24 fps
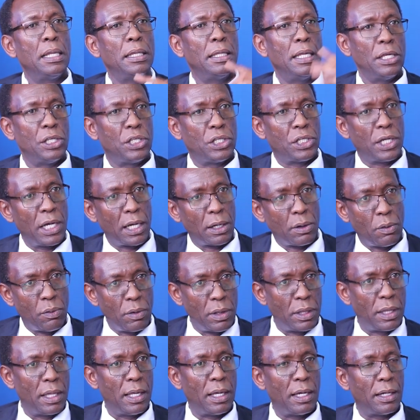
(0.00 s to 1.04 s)
They check
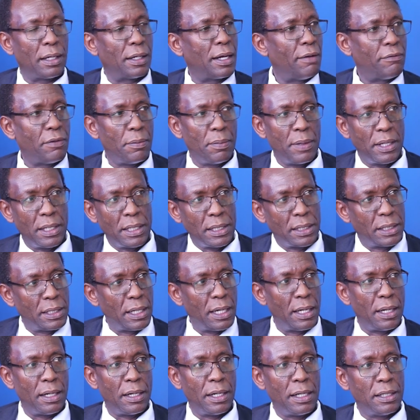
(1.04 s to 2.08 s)
with the government
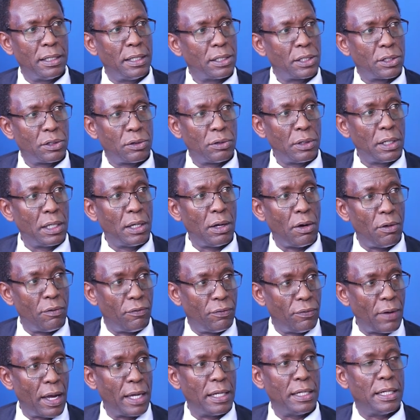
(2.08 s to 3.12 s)
registry
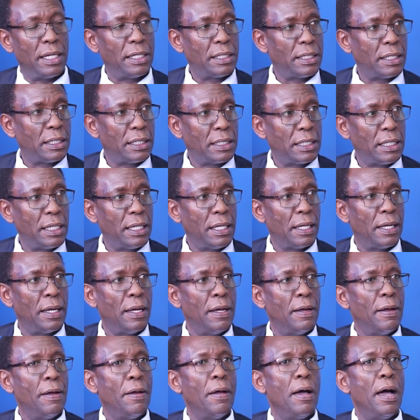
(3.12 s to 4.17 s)
of identity,
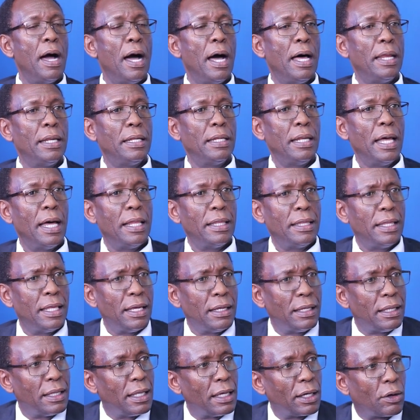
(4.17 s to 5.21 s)
and
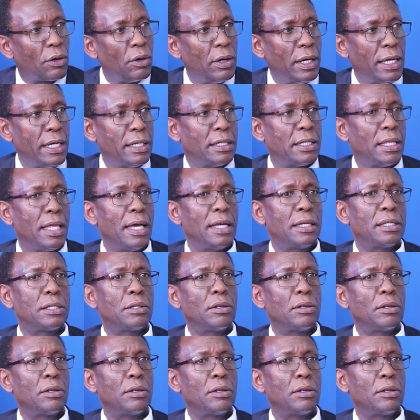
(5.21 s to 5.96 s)
then they collate that.